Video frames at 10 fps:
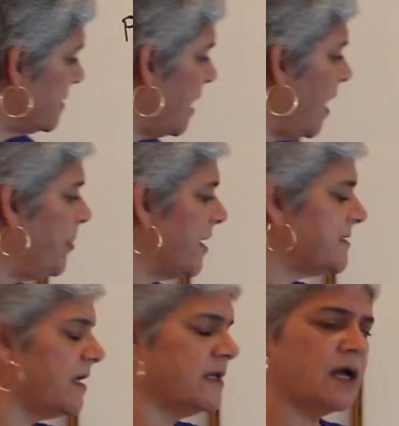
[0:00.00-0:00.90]

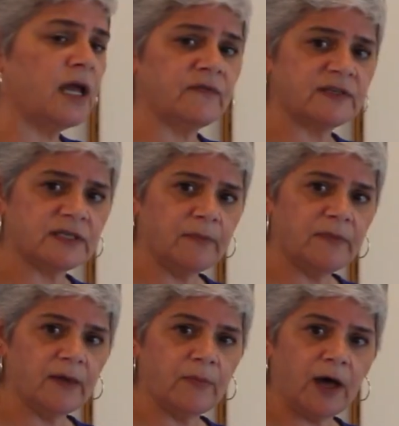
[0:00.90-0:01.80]
topics and kind of sum
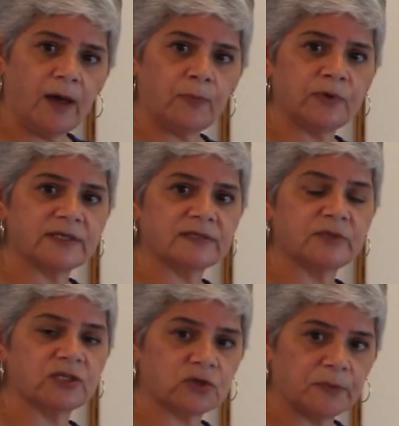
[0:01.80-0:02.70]
them up with some
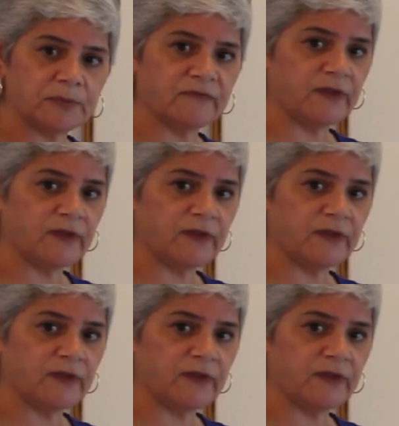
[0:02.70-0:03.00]
descriptive